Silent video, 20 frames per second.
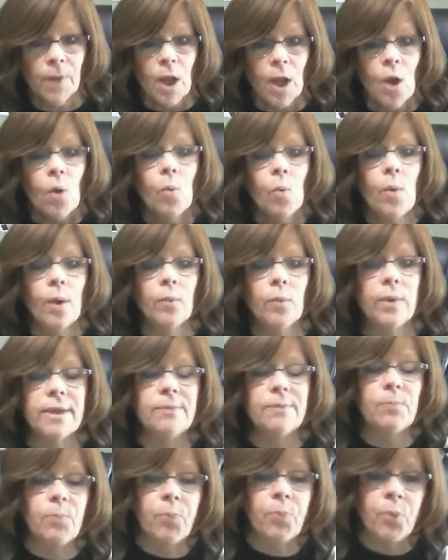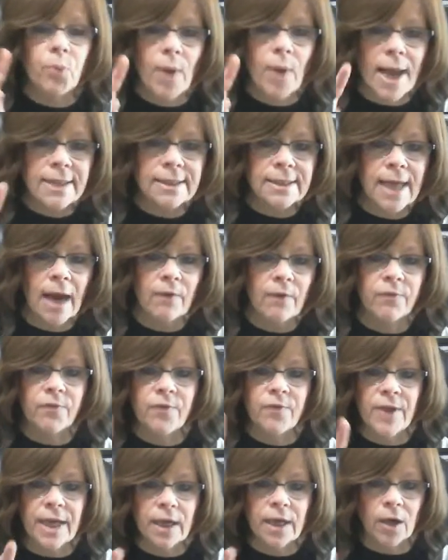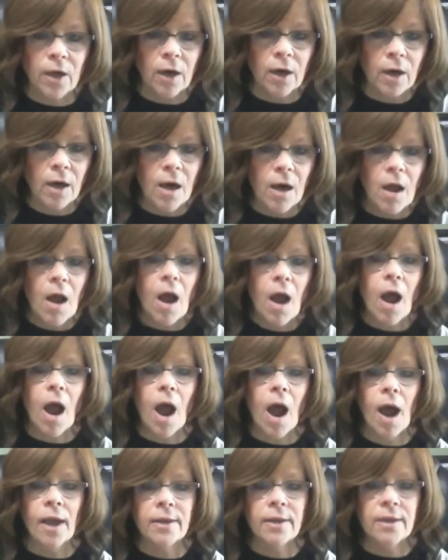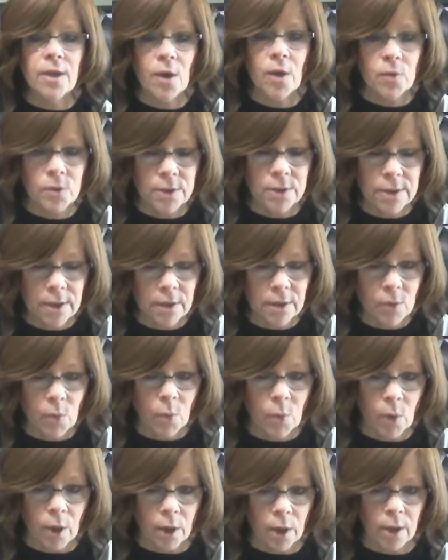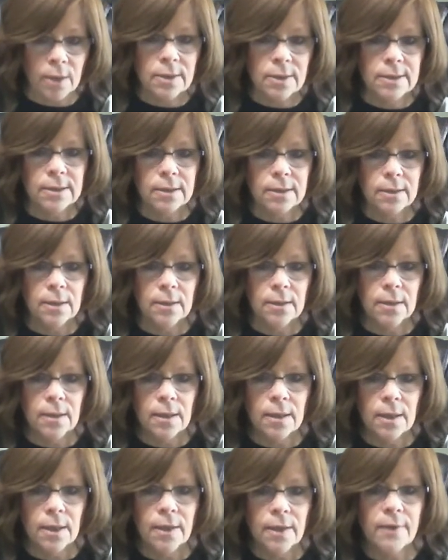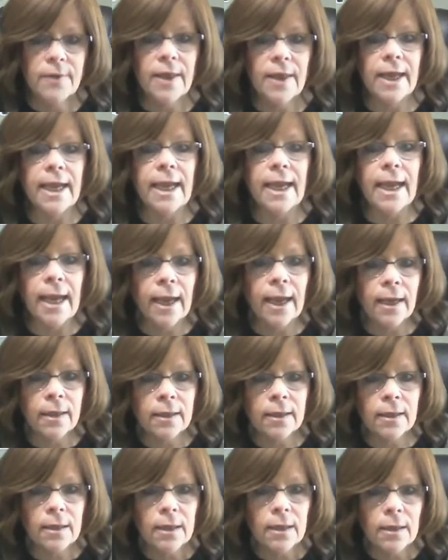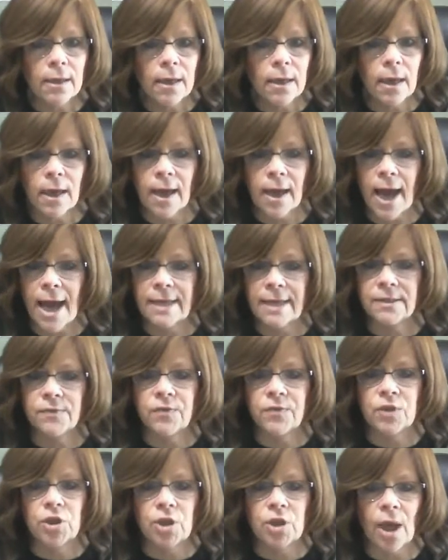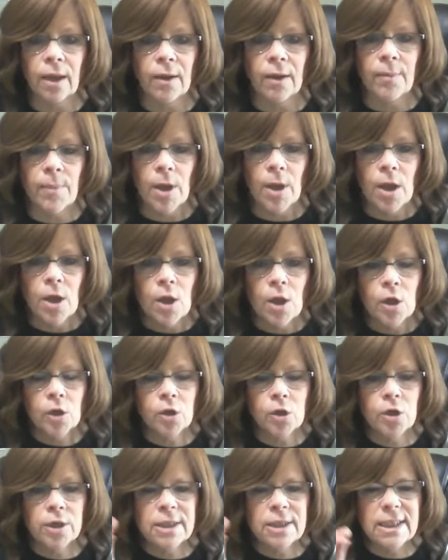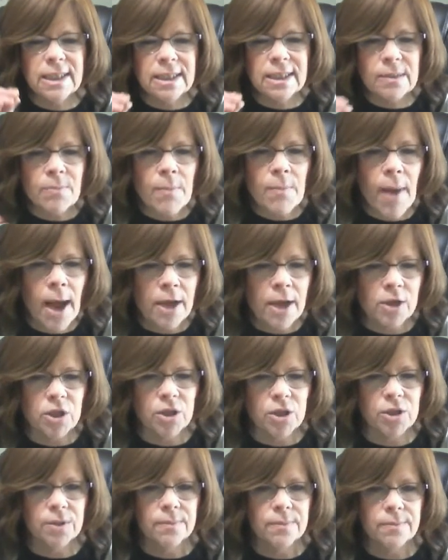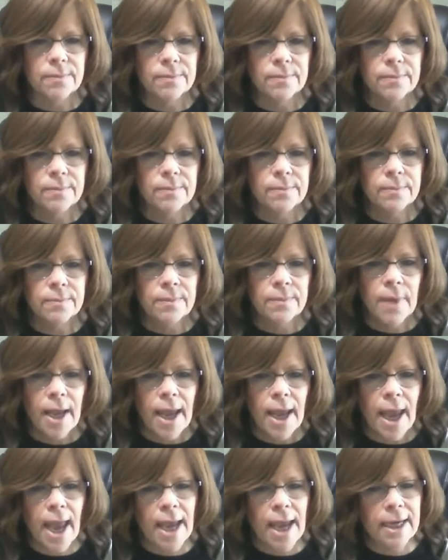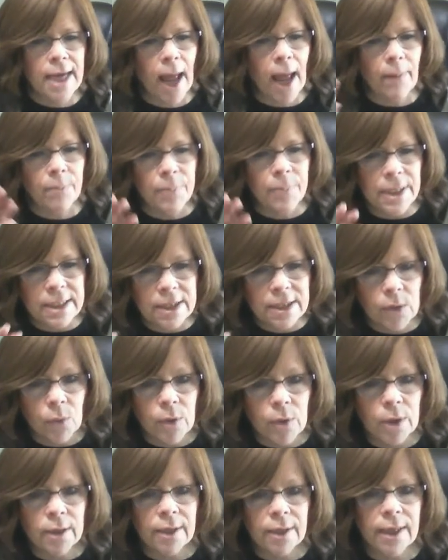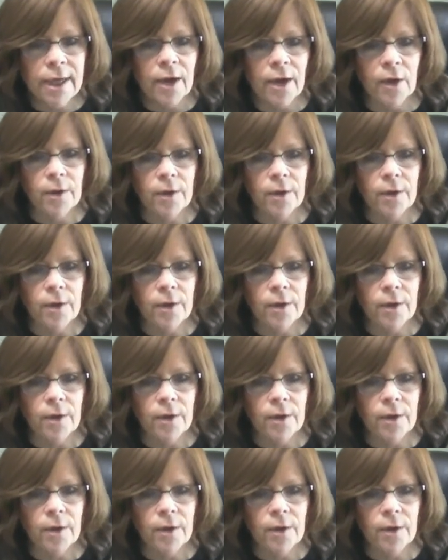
When we press our finger on those words, the ink, chas v'shalom, could smudge and not be so clear.